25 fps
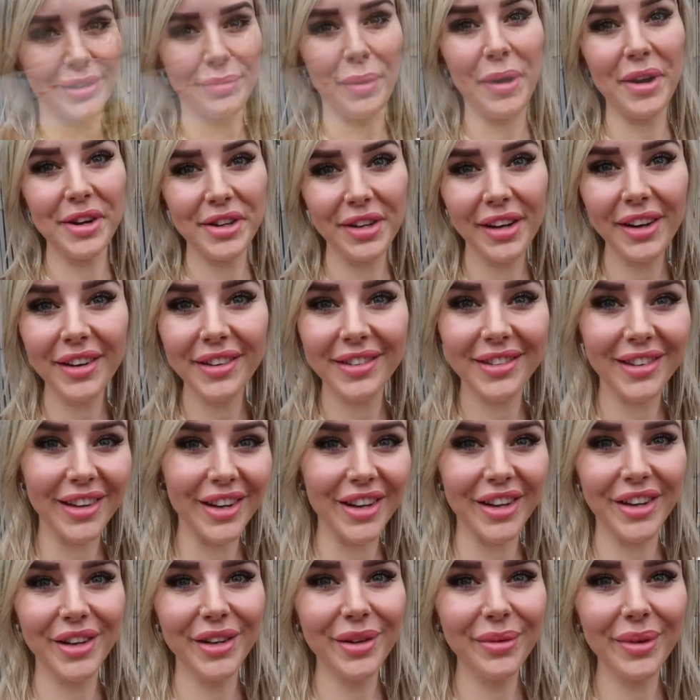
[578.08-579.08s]
I spoke too
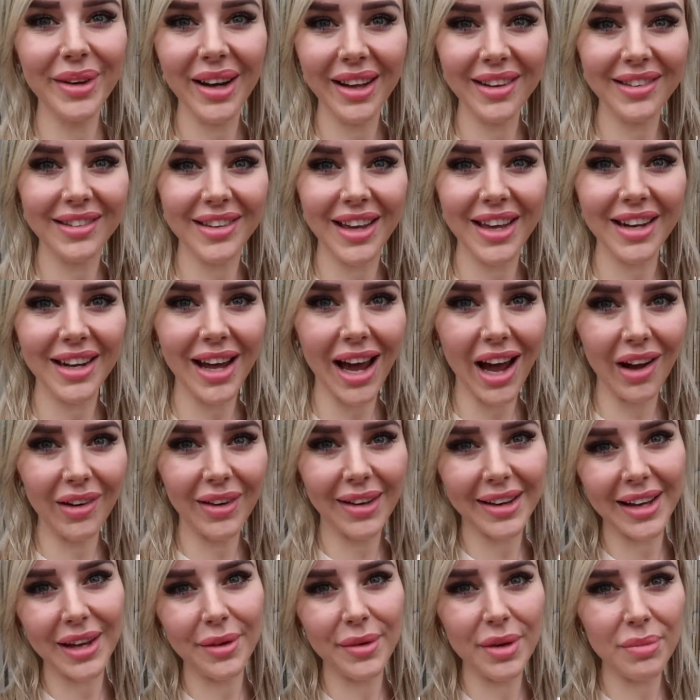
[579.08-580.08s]
soon when I said how
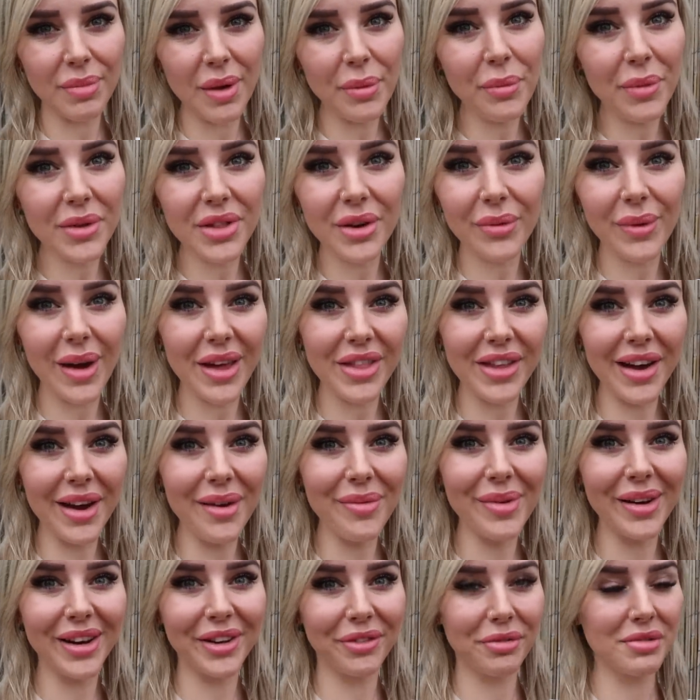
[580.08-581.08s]
lucky we've been with the weather
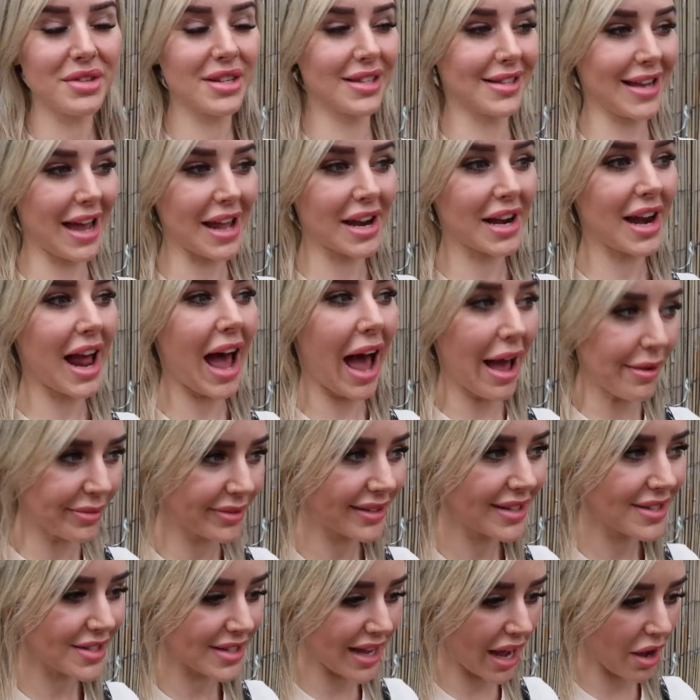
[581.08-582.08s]
because we've just had an
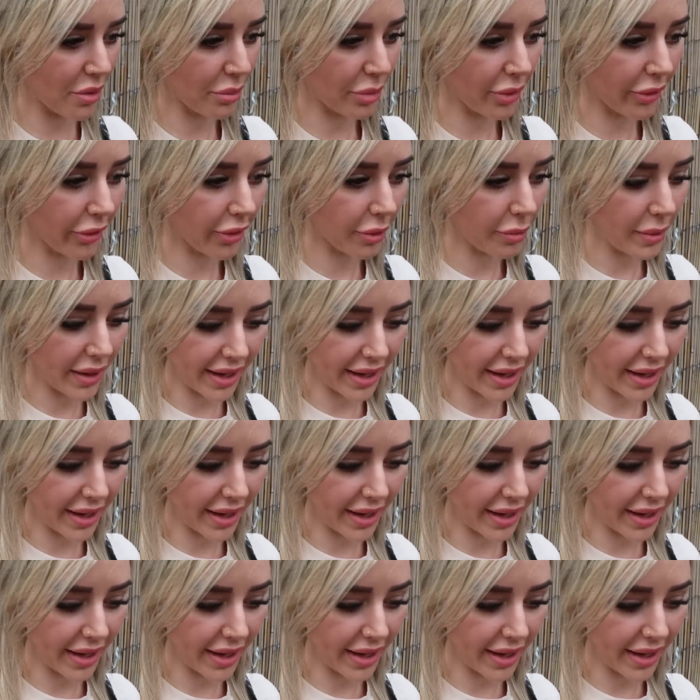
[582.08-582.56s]
absolute downpour,